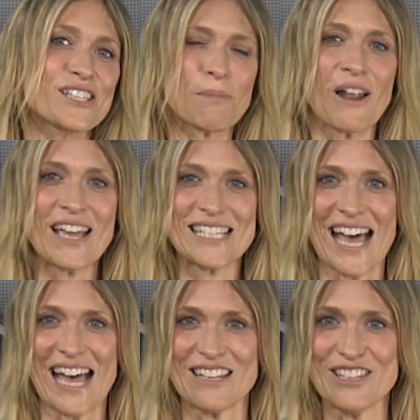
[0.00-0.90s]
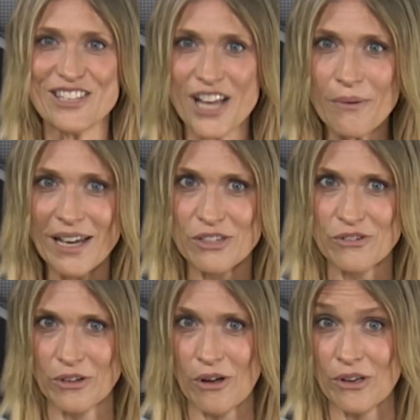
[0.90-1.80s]
Supplied at no
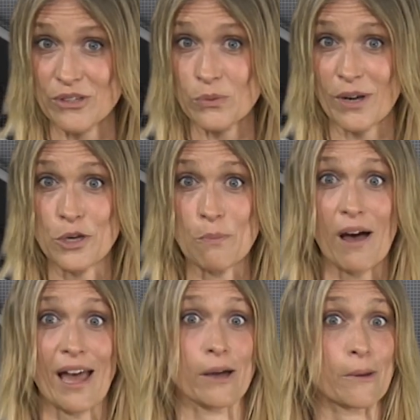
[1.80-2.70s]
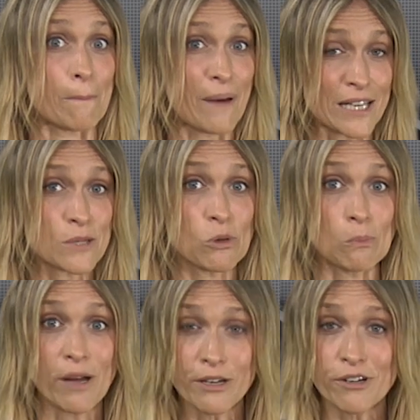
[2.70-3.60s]
extra cost when you buy a
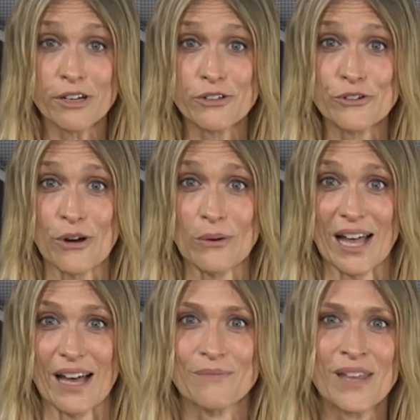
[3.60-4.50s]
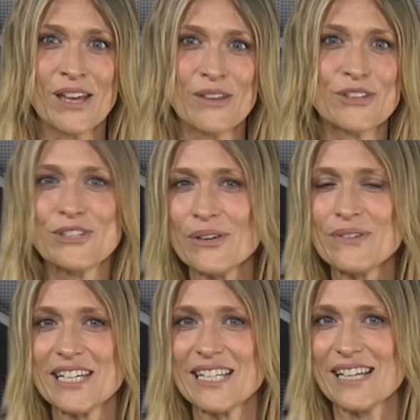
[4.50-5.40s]
compatible microcontroller, the
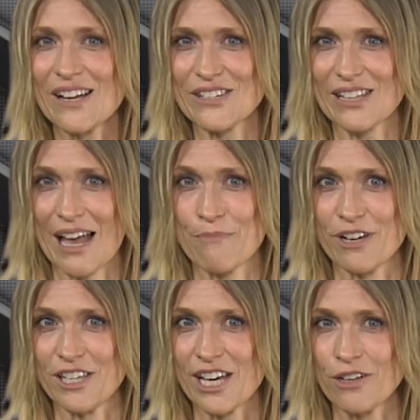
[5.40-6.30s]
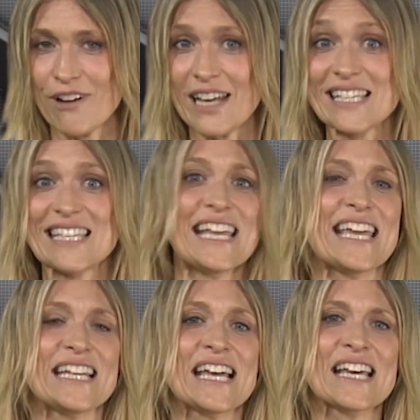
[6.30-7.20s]
2D Touch Library generates
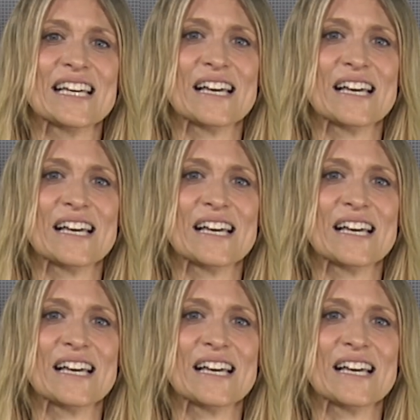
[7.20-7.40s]
lean,